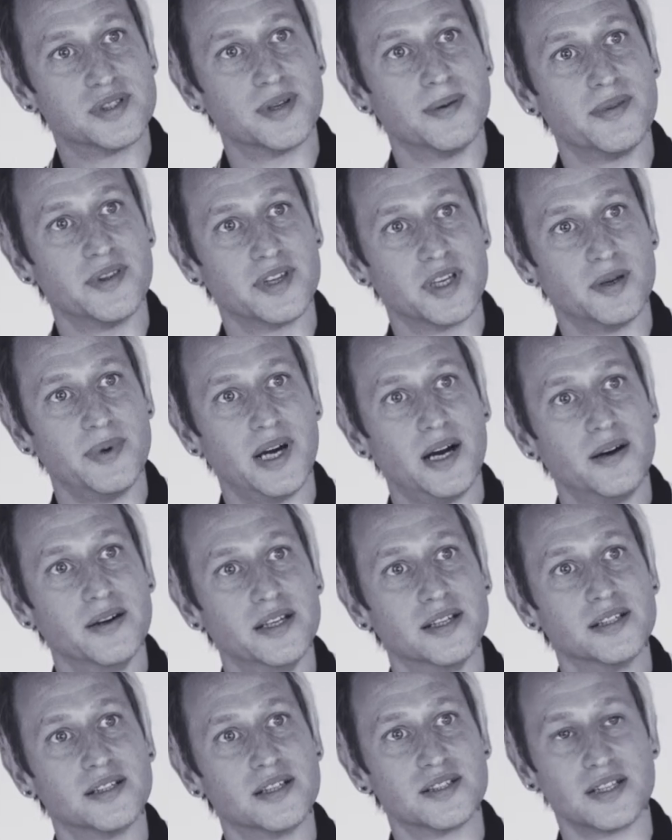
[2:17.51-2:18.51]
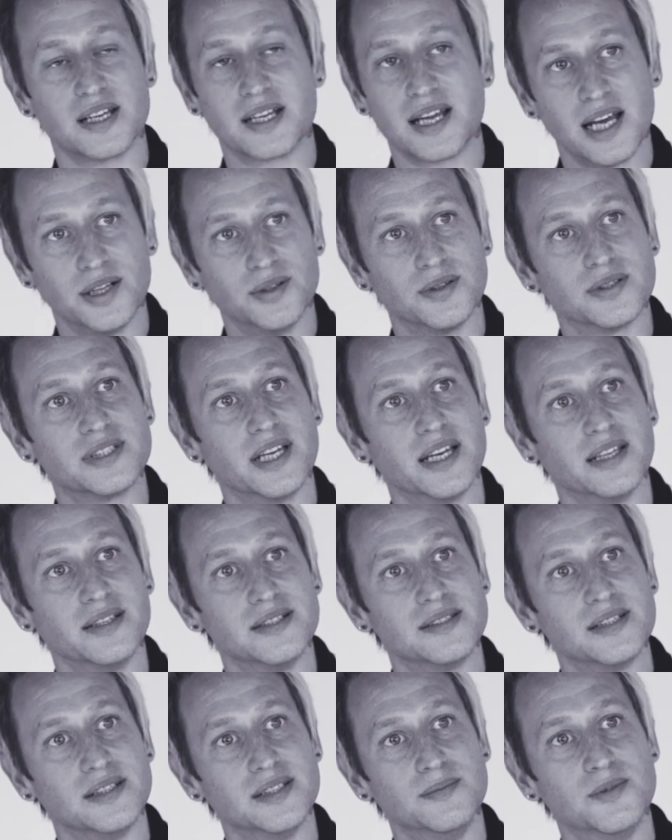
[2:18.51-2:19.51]
something about it because I cannot take
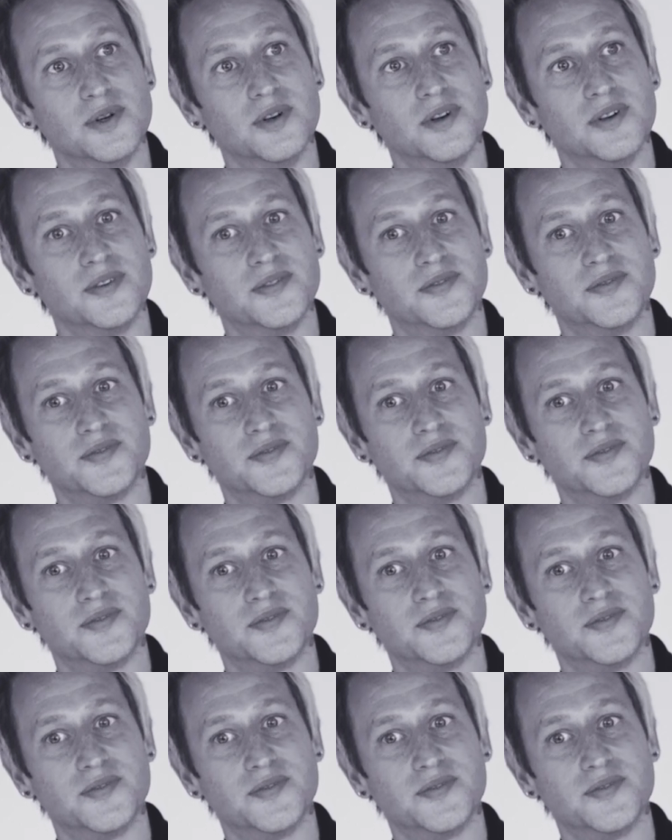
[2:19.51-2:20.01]
this anymore.